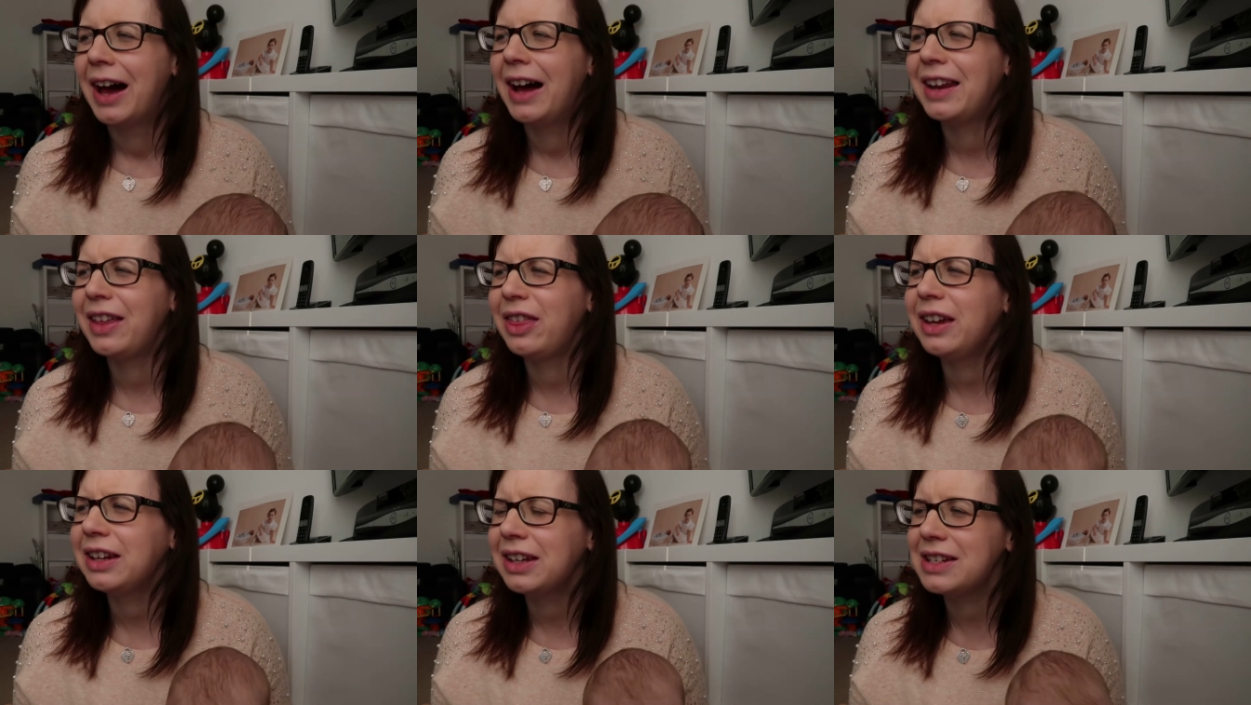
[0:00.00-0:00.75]
And I
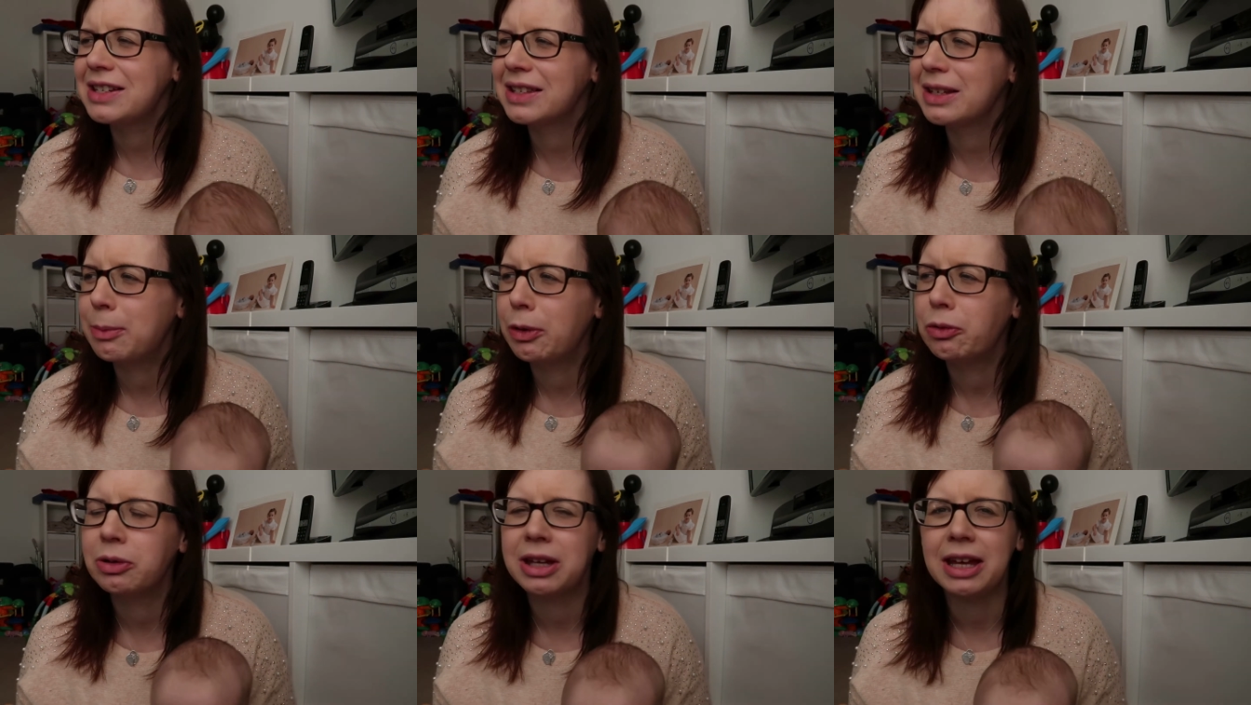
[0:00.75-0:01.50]
think he's
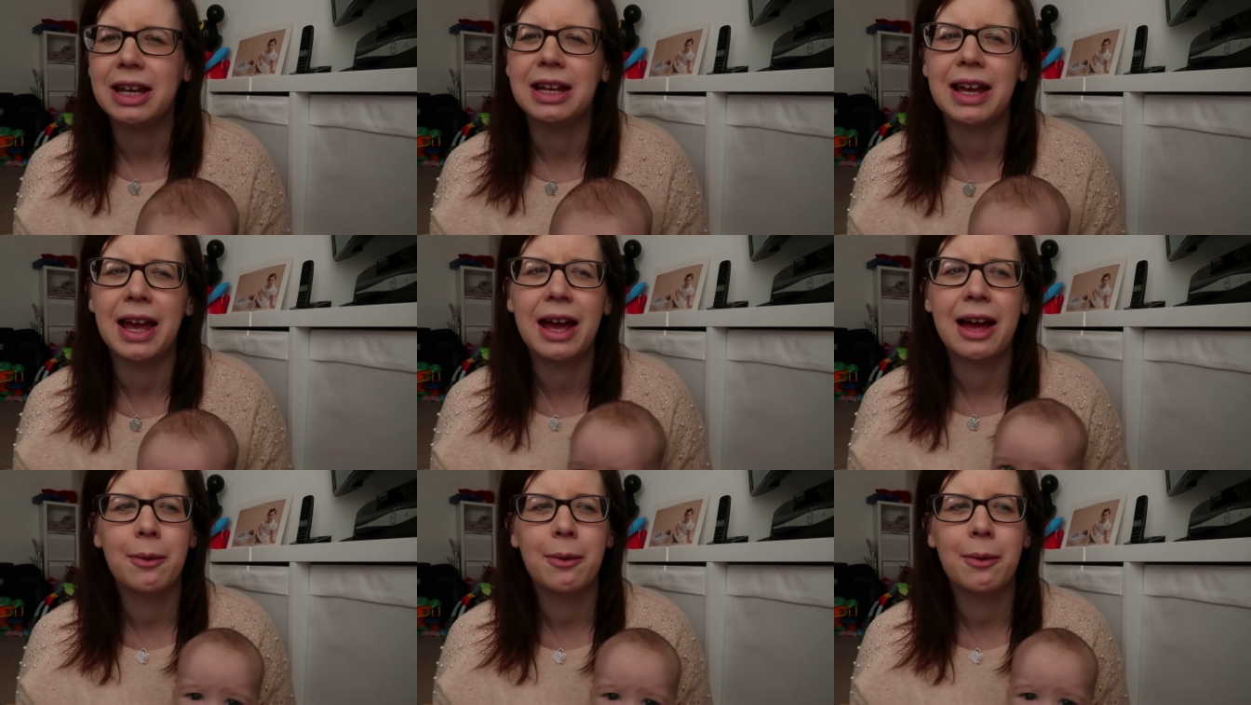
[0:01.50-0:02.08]
sleeping okay.